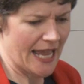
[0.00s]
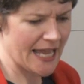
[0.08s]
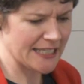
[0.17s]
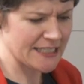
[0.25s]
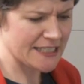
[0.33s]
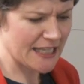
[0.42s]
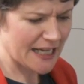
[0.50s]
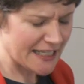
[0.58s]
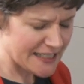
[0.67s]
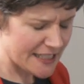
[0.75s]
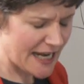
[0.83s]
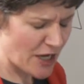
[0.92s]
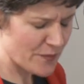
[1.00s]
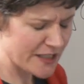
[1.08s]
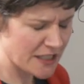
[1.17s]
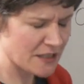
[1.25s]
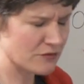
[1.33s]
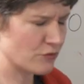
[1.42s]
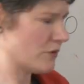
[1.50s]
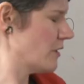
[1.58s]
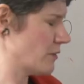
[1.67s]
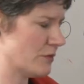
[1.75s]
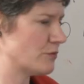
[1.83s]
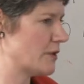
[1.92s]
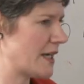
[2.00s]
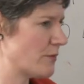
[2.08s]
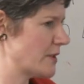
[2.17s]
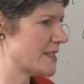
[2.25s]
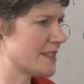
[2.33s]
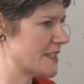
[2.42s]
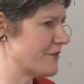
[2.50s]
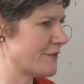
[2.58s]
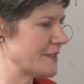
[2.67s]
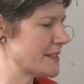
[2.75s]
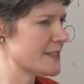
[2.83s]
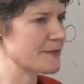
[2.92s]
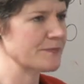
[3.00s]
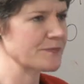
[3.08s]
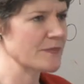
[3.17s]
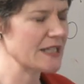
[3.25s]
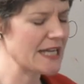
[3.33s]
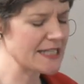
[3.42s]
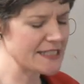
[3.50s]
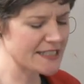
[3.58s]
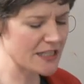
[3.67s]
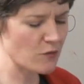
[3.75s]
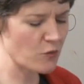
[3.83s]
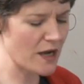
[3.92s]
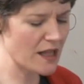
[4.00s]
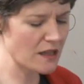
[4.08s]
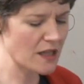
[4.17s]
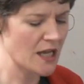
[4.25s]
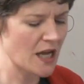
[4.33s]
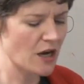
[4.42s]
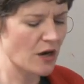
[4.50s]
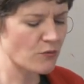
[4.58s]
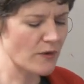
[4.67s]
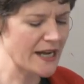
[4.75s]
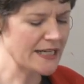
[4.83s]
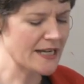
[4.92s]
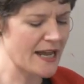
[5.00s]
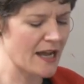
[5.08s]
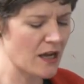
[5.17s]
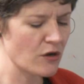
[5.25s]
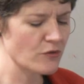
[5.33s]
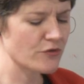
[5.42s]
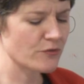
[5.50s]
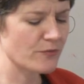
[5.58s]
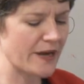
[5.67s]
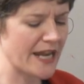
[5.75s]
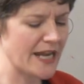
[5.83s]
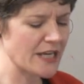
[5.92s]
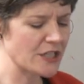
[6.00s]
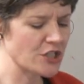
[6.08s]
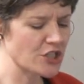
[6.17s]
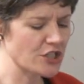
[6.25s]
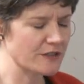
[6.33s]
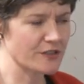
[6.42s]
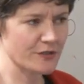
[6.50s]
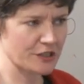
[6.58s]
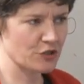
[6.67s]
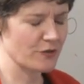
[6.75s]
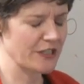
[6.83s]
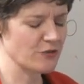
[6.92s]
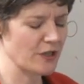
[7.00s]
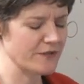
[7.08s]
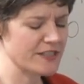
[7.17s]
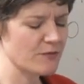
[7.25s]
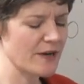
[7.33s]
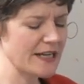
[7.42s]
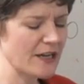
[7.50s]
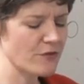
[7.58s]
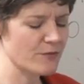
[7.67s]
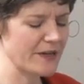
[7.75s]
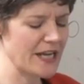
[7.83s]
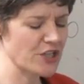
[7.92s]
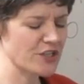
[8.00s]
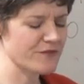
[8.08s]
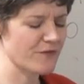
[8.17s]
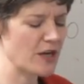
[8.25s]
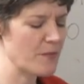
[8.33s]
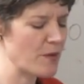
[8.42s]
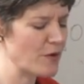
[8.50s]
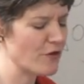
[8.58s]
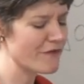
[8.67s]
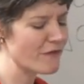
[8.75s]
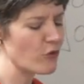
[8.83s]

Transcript: And uh, I said, how many, wh what's the difference? And he said, well, right now the range, this is in 2012, he said, right now the range is from about